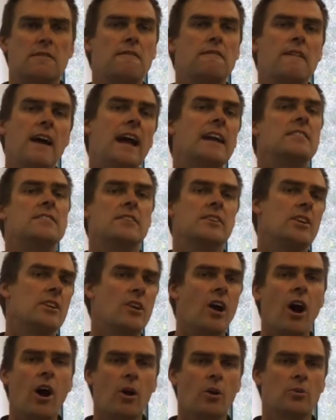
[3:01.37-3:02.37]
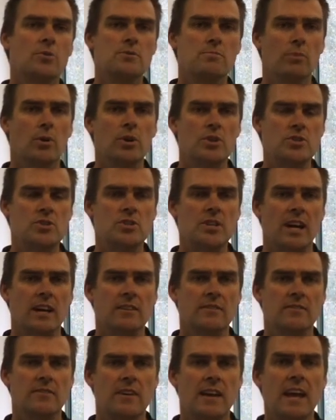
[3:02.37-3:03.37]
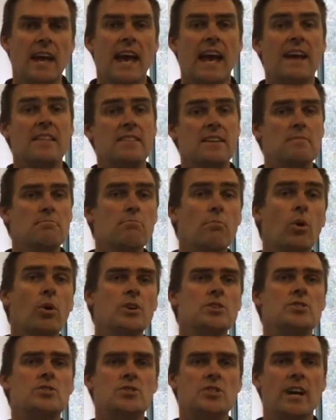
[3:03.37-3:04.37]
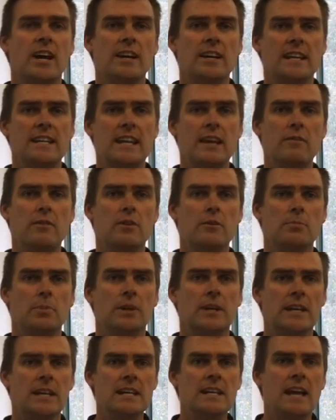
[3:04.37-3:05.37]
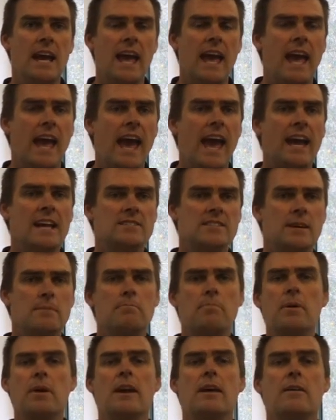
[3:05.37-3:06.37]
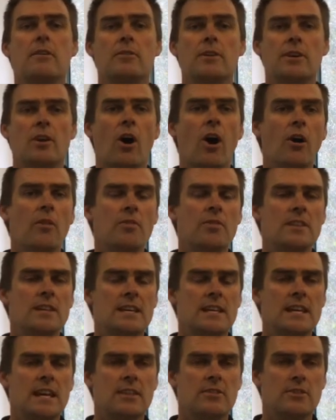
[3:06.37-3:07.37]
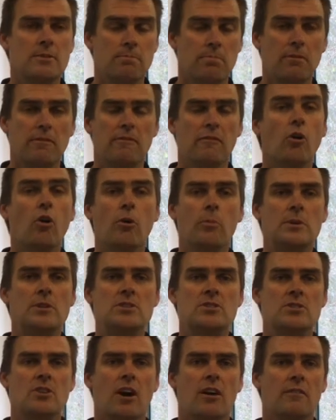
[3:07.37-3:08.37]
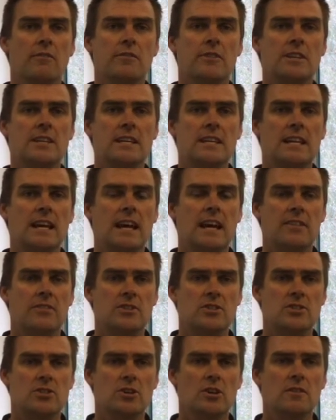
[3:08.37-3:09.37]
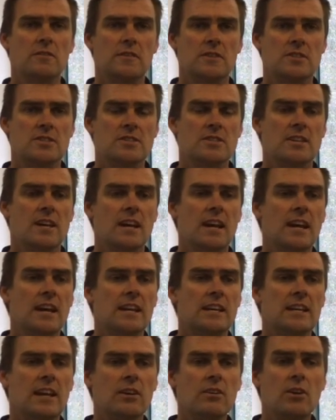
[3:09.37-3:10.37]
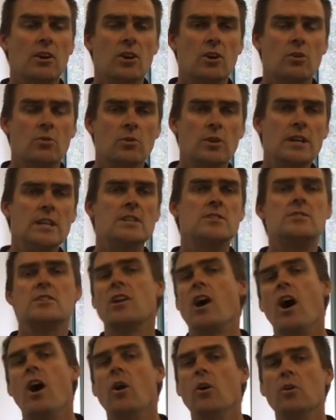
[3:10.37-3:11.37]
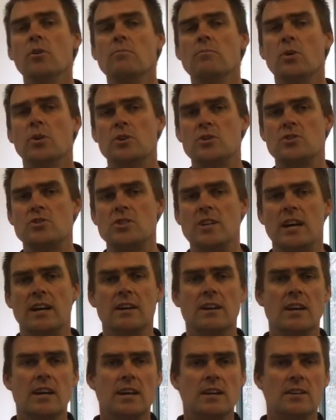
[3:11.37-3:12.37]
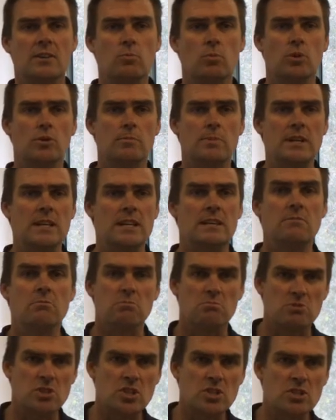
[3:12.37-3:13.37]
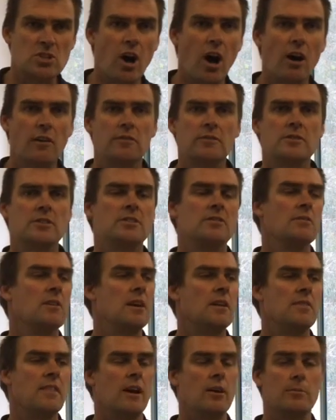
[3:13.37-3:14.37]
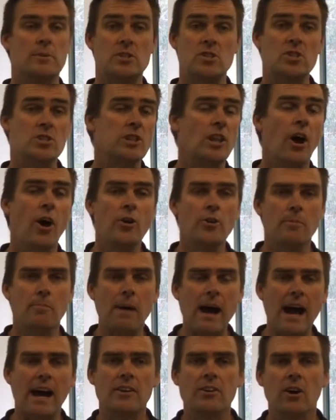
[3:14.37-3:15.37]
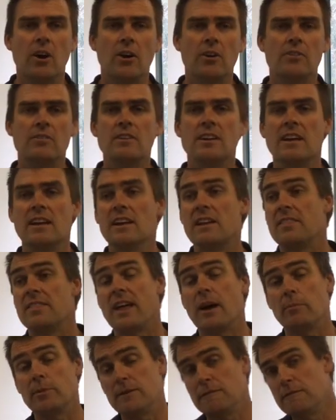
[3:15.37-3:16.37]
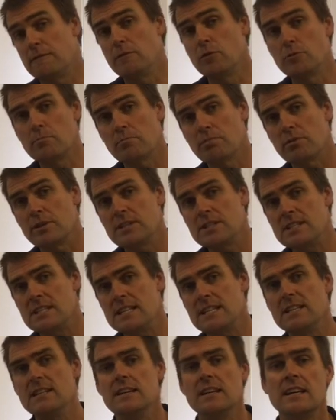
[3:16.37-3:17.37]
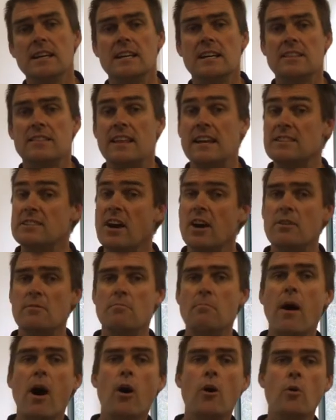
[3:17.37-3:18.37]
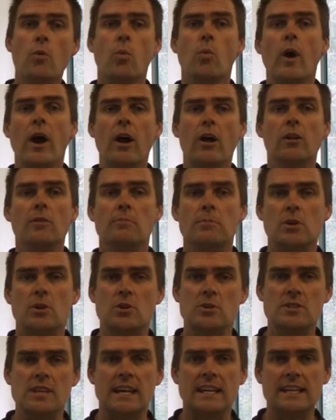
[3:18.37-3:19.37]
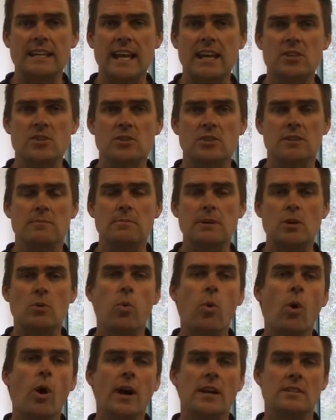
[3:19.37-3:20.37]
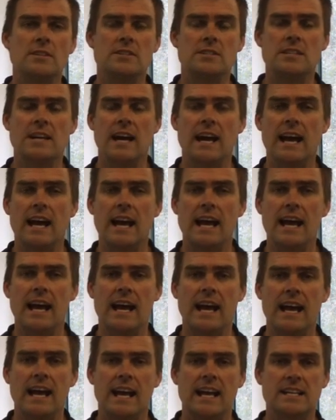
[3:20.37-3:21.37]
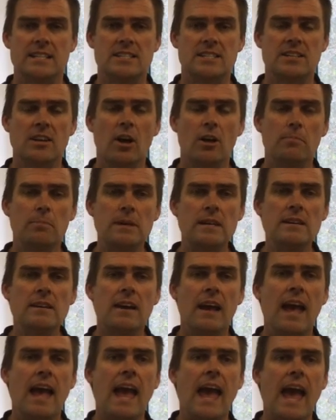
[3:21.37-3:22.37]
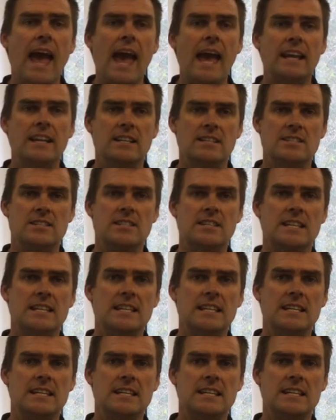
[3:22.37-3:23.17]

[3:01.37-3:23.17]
the fact that it holds moisture, and then moisture inevitably has a bearing on the performance of the surface. You know, greens that hold moisture will be soft, they'll be slow to putt on, they'll be footprinty, they don't mow well because they can actually be quite scalpy, and it's